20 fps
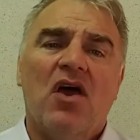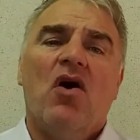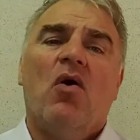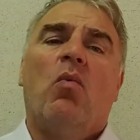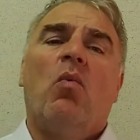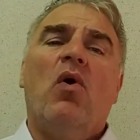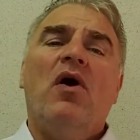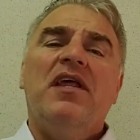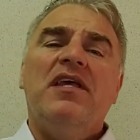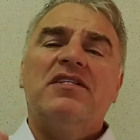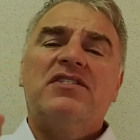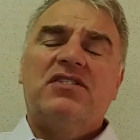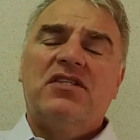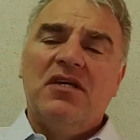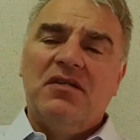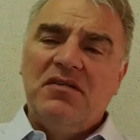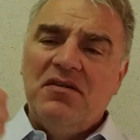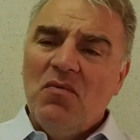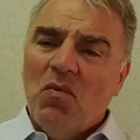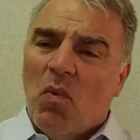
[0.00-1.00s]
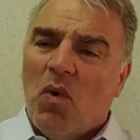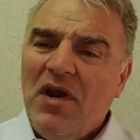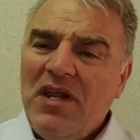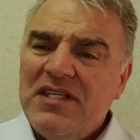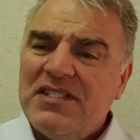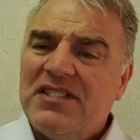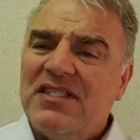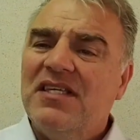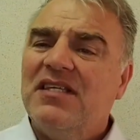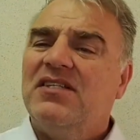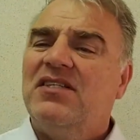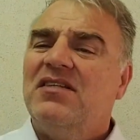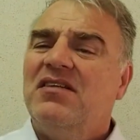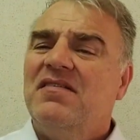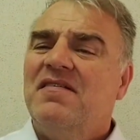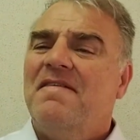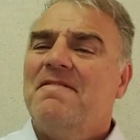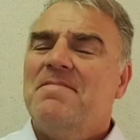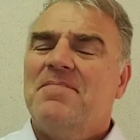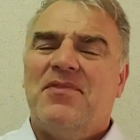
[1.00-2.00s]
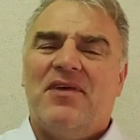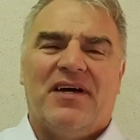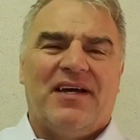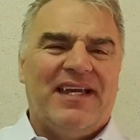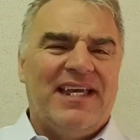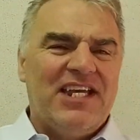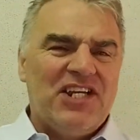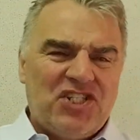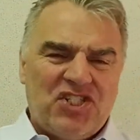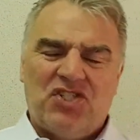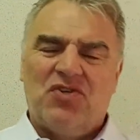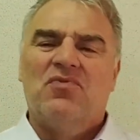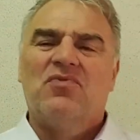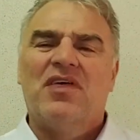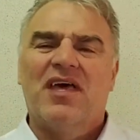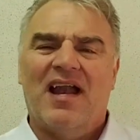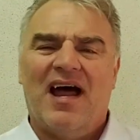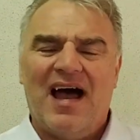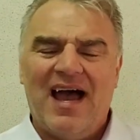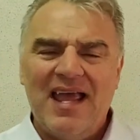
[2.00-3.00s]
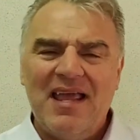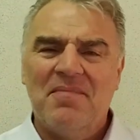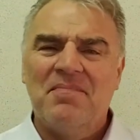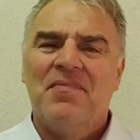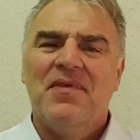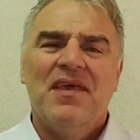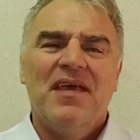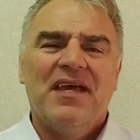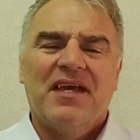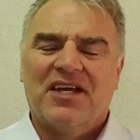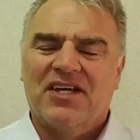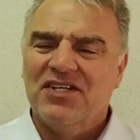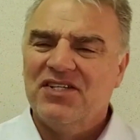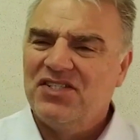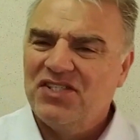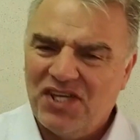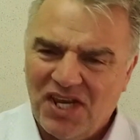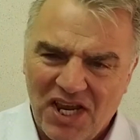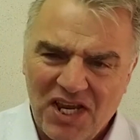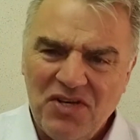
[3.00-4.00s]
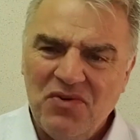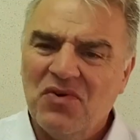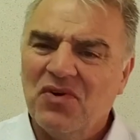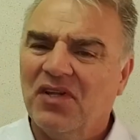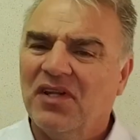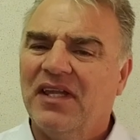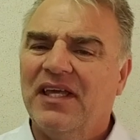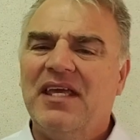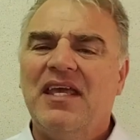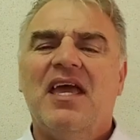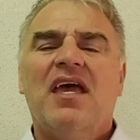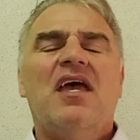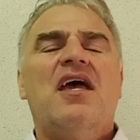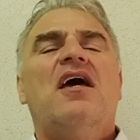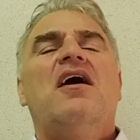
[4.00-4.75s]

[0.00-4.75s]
What is the issue that I am continually